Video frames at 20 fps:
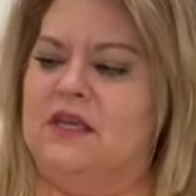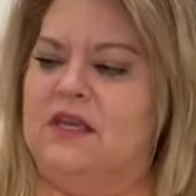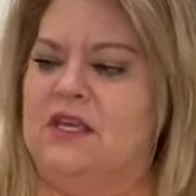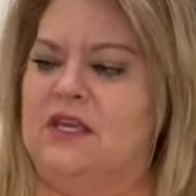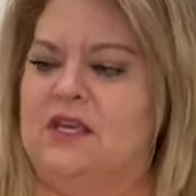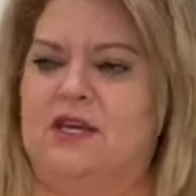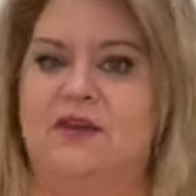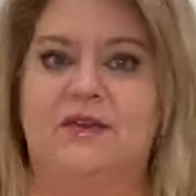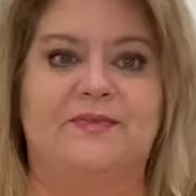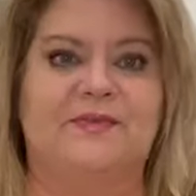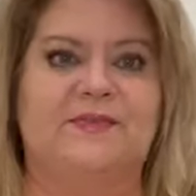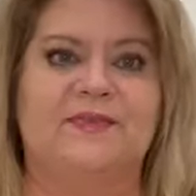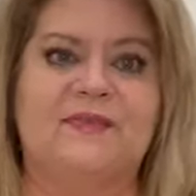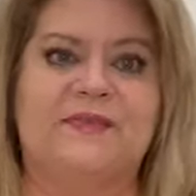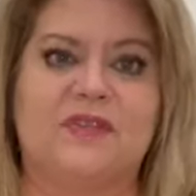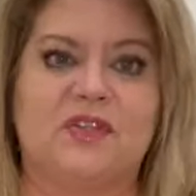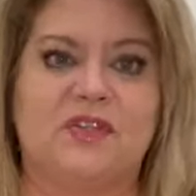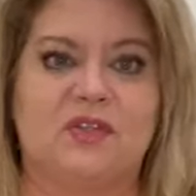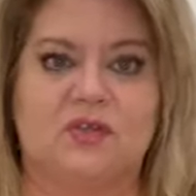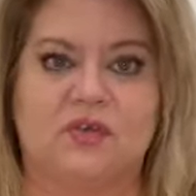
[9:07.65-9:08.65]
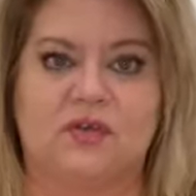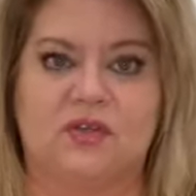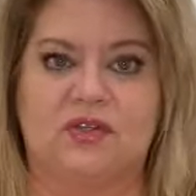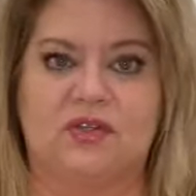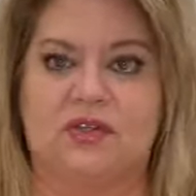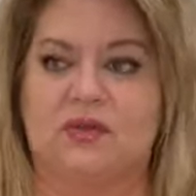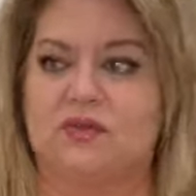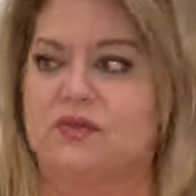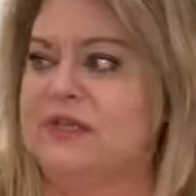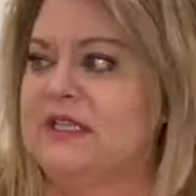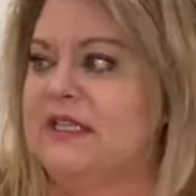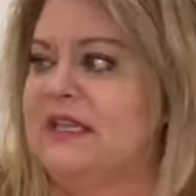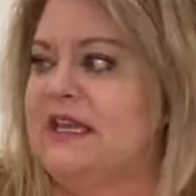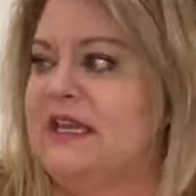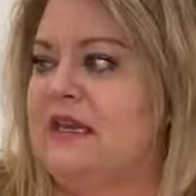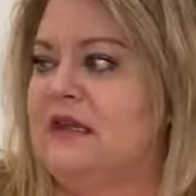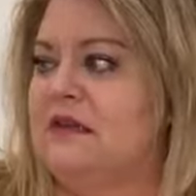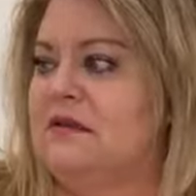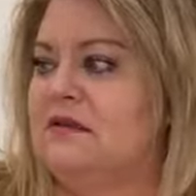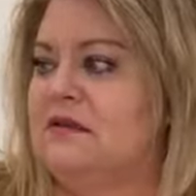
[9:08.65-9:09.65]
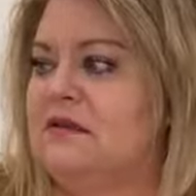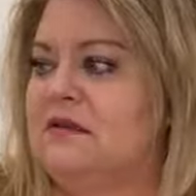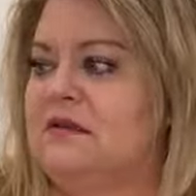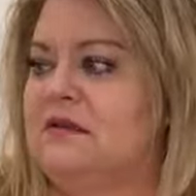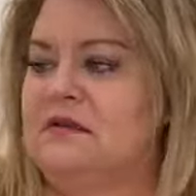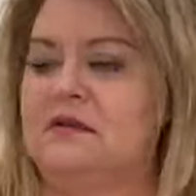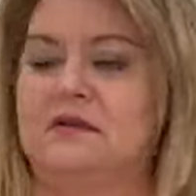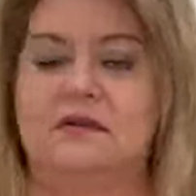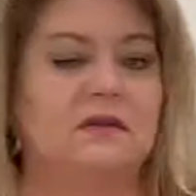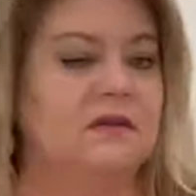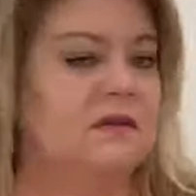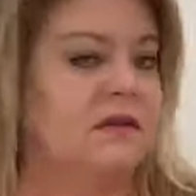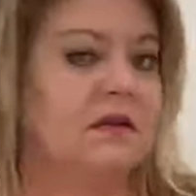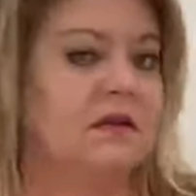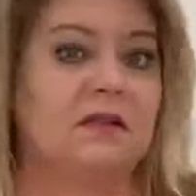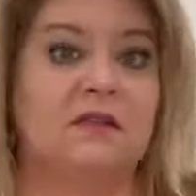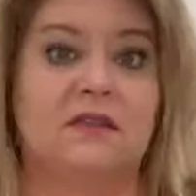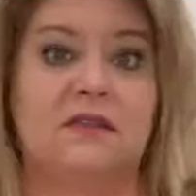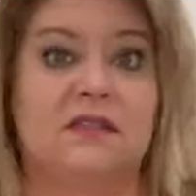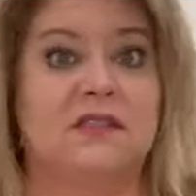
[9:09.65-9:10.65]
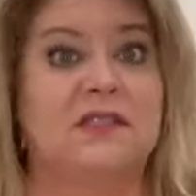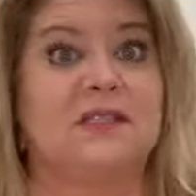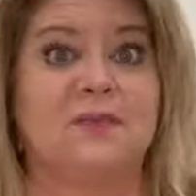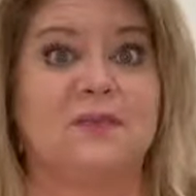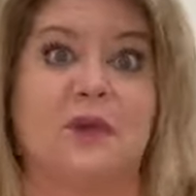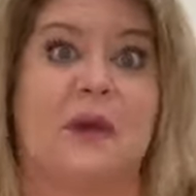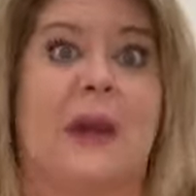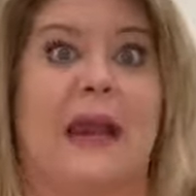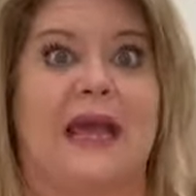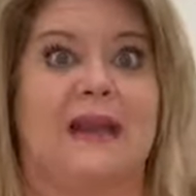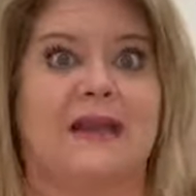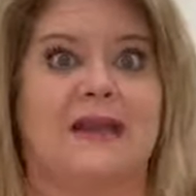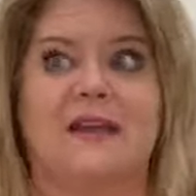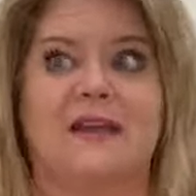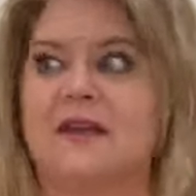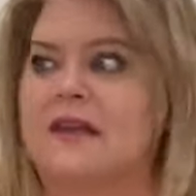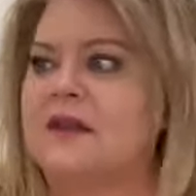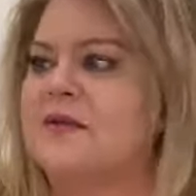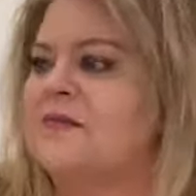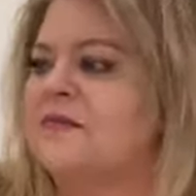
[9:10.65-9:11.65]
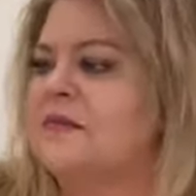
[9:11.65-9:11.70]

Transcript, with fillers: you know, stores are really sporadic.